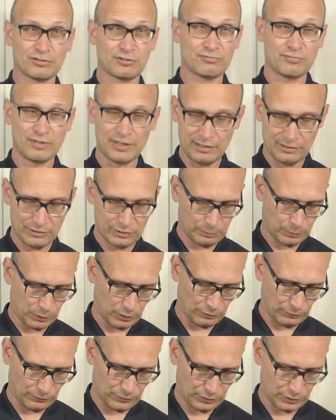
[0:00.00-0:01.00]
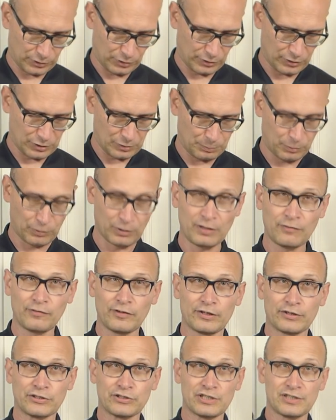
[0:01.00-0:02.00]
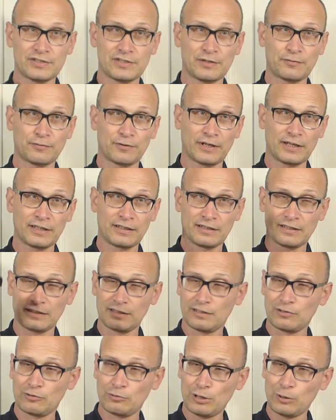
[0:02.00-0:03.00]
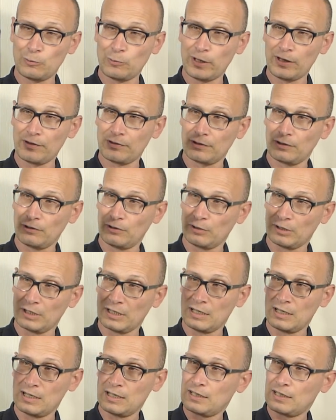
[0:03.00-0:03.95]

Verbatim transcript: just really spoiled for choice but if you're a Chizzy fan well worth a look